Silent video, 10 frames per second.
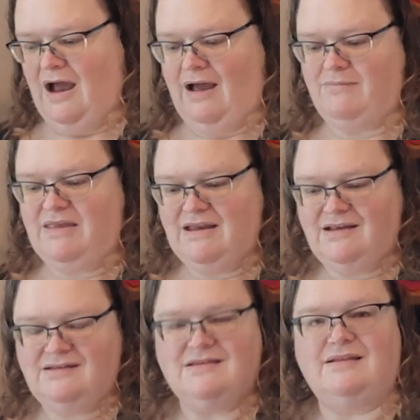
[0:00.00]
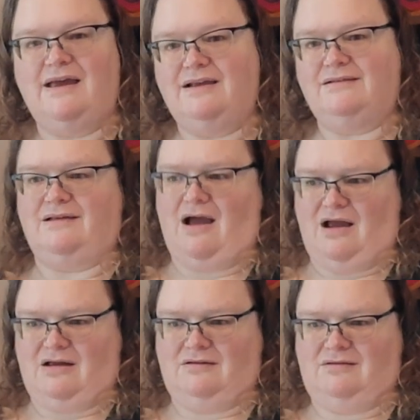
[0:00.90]
I'm getting to like
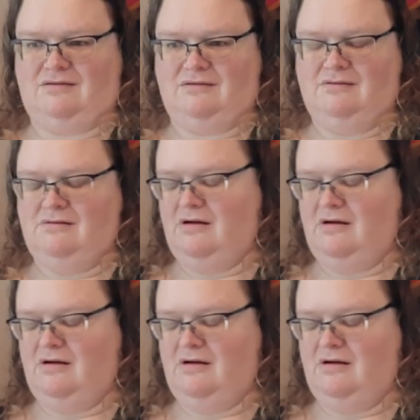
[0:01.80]
socks.